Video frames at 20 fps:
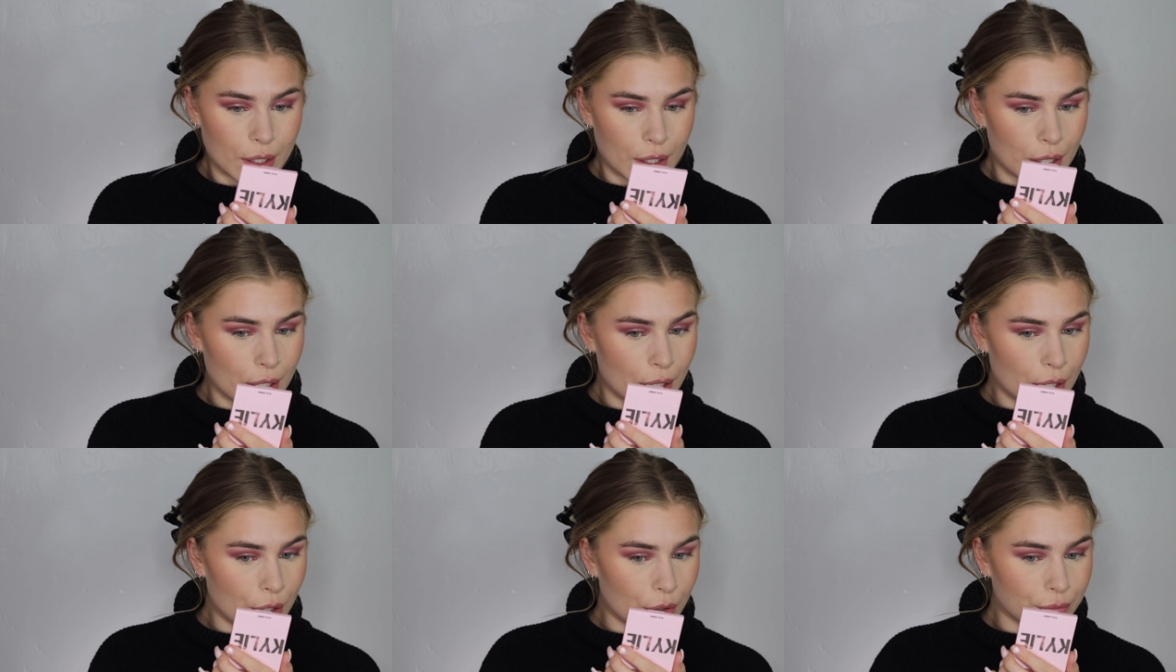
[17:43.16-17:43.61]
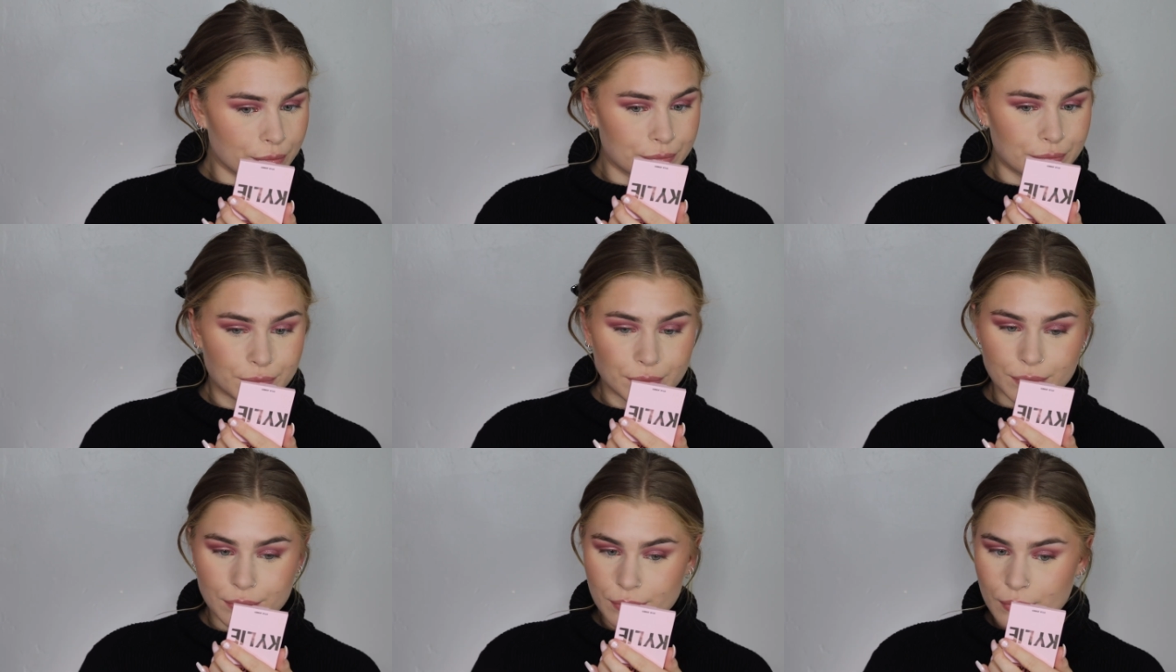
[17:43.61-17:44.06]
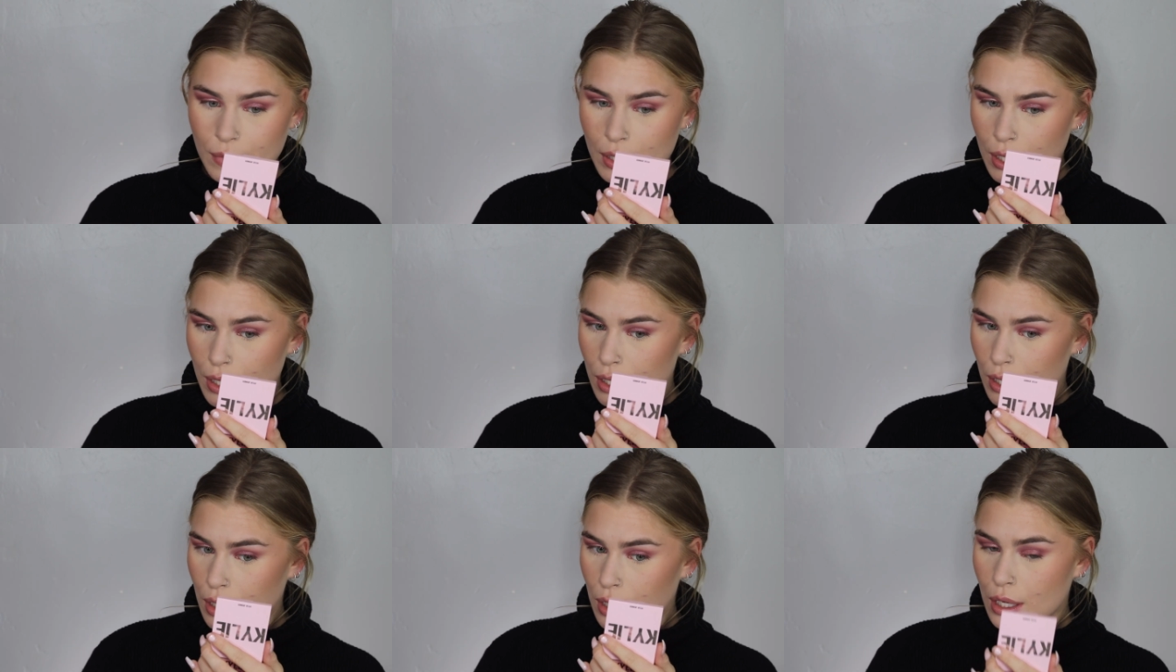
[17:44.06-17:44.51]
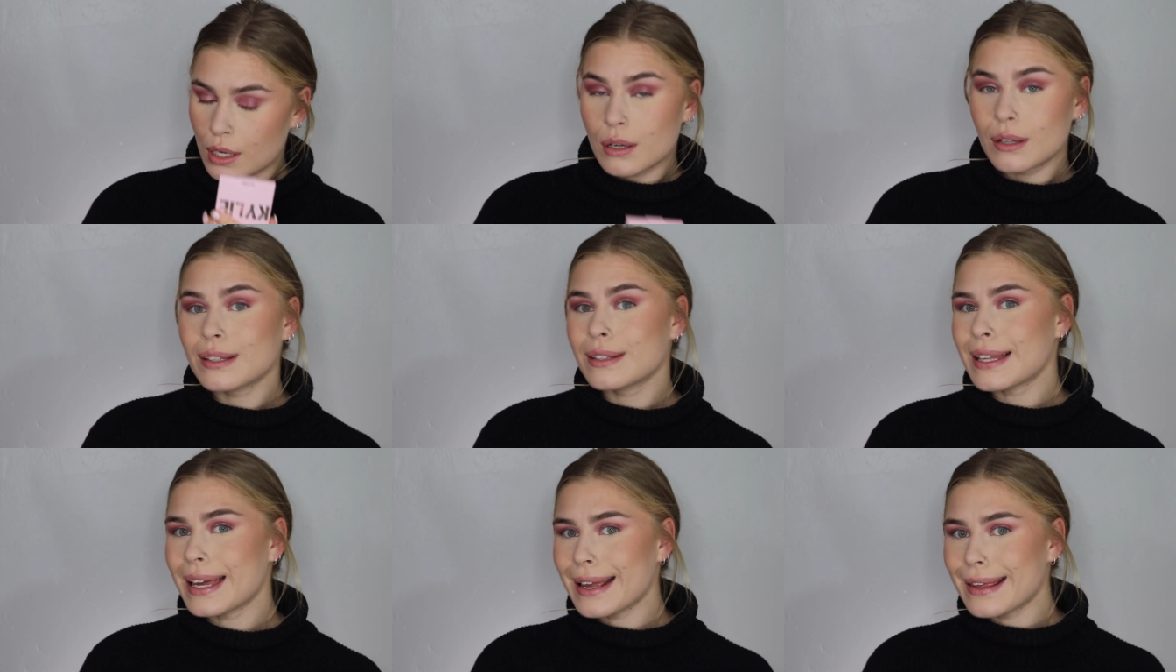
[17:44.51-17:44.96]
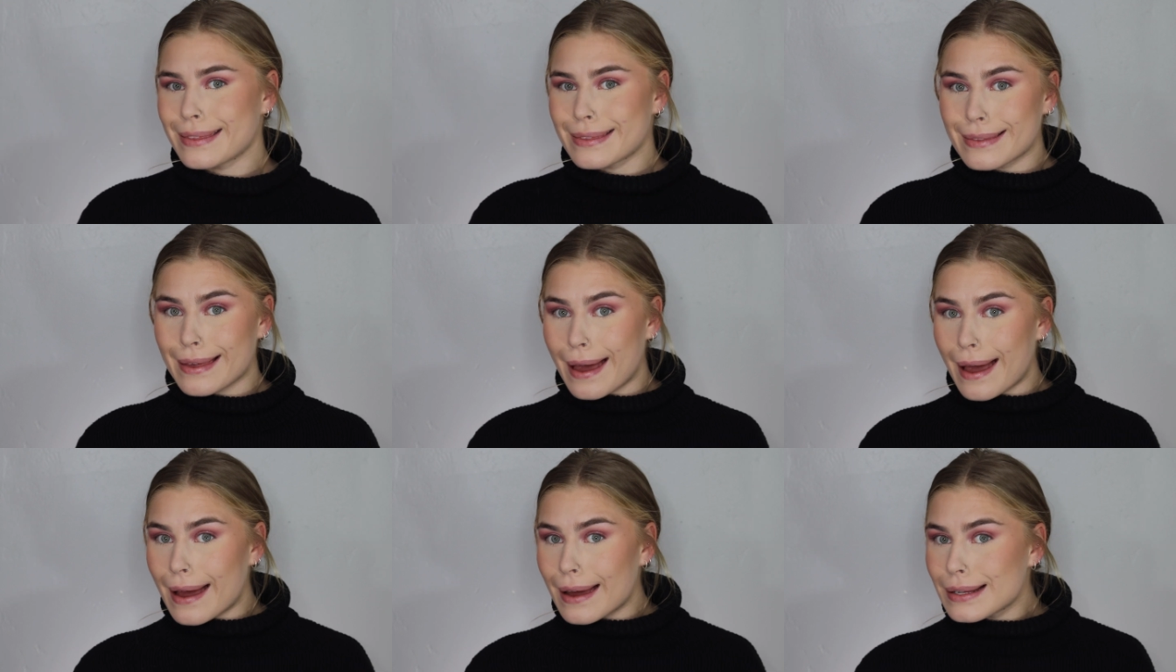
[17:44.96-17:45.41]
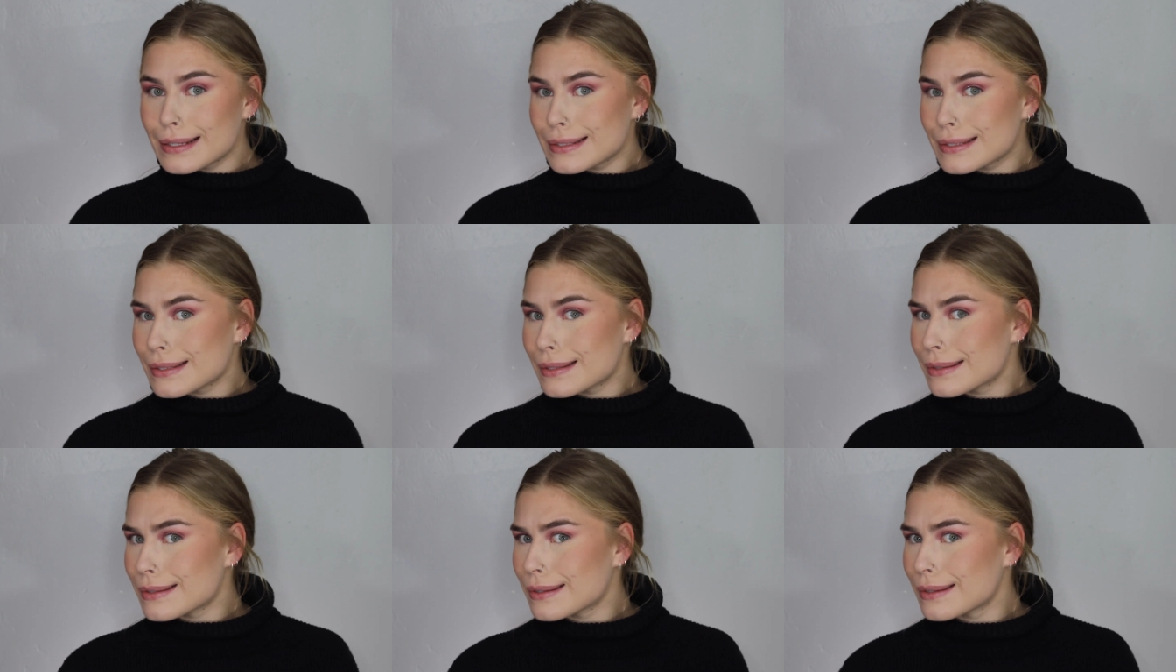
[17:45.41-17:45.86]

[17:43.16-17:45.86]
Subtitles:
You know, like that.